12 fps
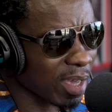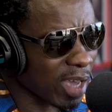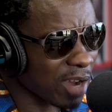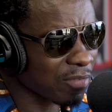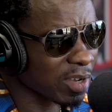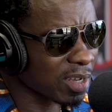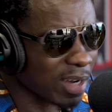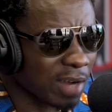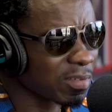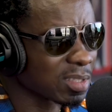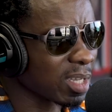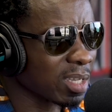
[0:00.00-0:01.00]
every and
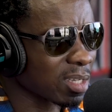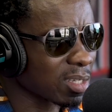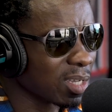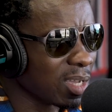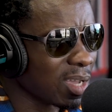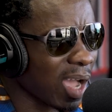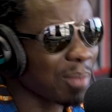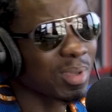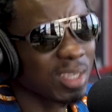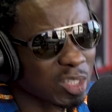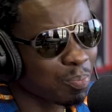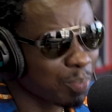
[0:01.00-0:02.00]
everything. I mean,
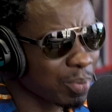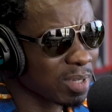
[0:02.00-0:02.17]
he's